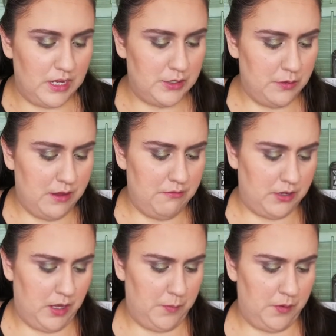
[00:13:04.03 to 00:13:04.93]
do have a
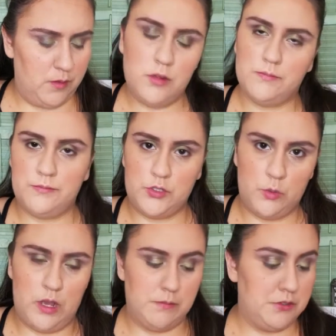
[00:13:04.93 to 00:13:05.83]
couple, well,
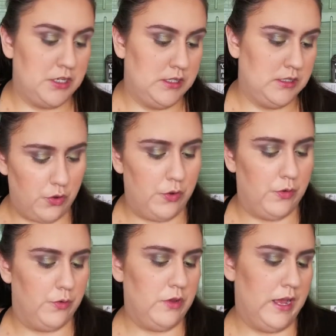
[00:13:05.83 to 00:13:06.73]
two options.
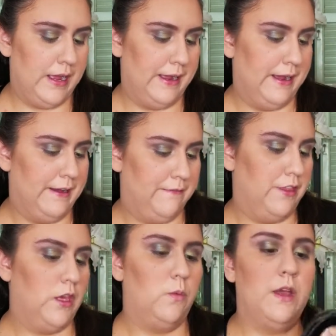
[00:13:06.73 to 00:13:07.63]
So I have
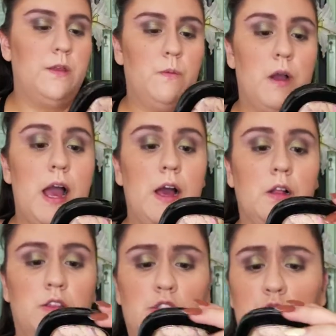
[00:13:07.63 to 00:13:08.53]
the Wet n
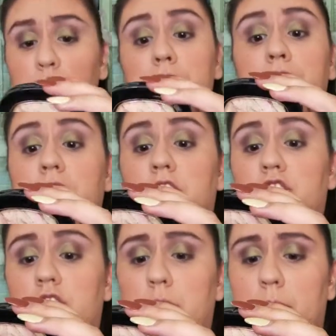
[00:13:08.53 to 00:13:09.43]
Wild To Reflect
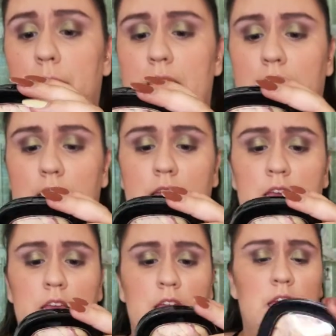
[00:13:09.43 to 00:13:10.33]
Shimmer palette
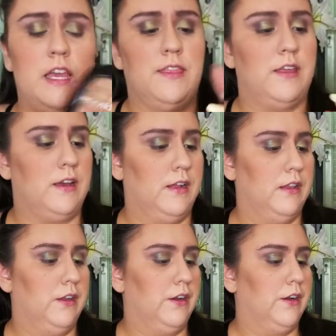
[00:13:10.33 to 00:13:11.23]
in the
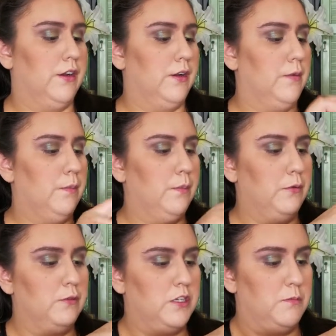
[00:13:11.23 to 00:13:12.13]
color
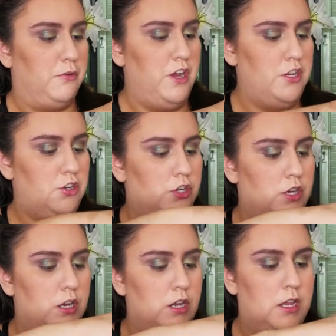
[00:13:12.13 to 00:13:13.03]
Boozy Brunch.
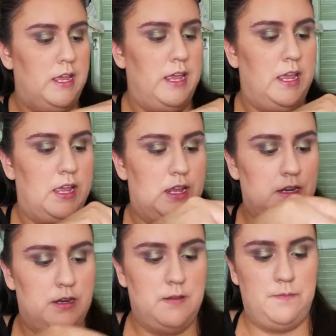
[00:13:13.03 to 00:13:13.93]
And